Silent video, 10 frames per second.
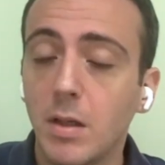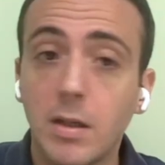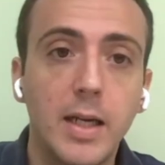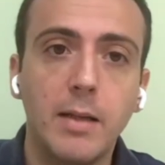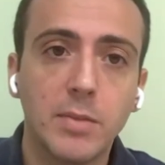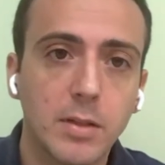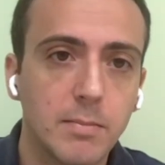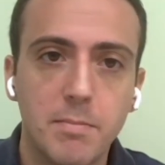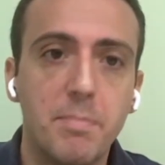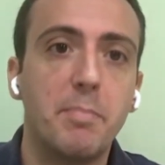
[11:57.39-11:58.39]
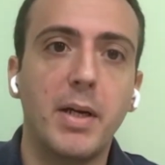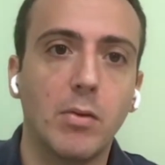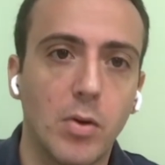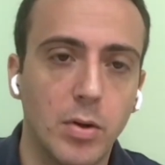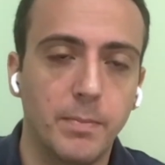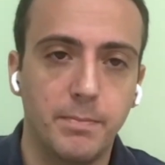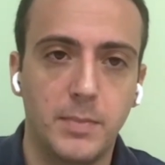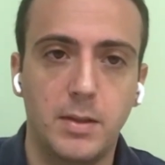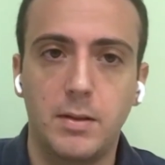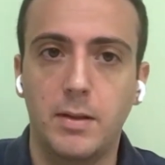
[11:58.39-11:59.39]
claims, payroll,
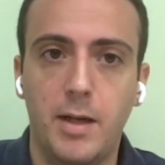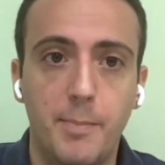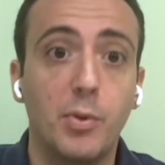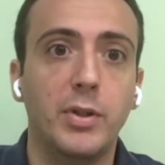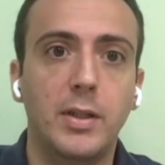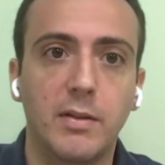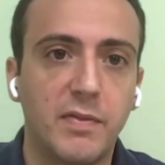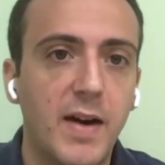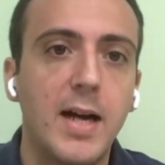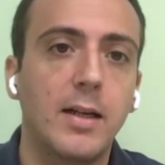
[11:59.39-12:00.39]
employee file